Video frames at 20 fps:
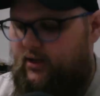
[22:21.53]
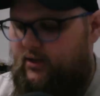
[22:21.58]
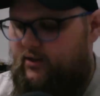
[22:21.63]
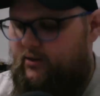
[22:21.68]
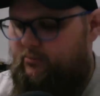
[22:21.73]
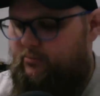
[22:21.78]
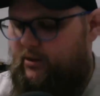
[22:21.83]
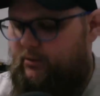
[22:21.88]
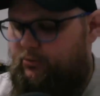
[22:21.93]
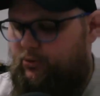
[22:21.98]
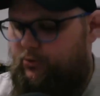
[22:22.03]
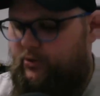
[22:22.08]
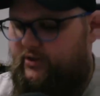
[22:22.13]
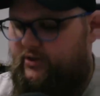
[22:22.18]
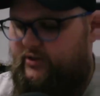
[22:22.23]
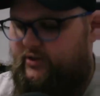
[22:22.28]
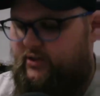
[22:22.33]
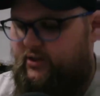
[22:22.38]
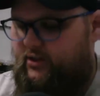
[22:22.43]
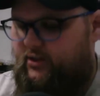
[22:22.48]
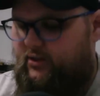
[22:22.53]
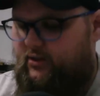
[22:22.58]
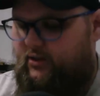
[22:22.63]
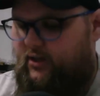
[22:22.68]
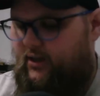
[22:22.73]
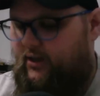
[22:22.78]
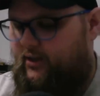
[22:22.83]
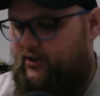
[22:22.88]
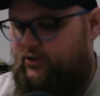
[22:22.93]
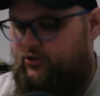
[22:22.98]
people would see
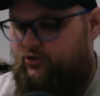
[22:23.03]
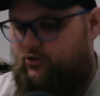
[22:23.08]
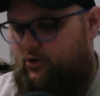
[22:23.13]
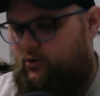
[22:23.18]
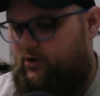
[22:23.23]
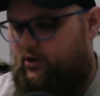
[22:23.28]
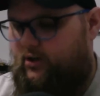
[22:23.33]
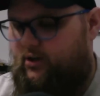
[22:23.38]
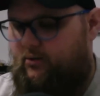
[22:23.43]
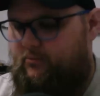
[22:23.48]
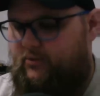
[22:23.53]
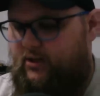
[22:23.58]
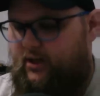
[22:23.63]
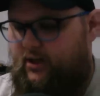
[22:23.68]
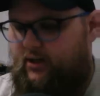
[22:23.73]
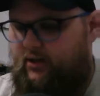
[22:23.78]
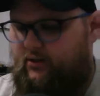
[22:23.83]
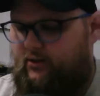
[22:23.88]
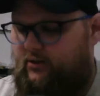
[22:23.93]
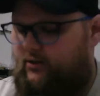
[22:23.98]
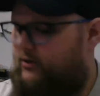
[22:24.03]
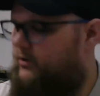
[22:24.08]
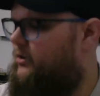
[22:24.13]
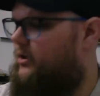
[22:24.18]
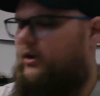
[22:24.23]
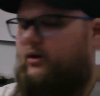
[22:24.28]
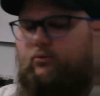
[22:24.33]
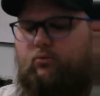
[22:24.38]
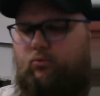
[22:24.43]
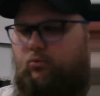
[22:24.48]
like an Y'shtola come down and they're
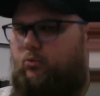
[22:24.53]
like,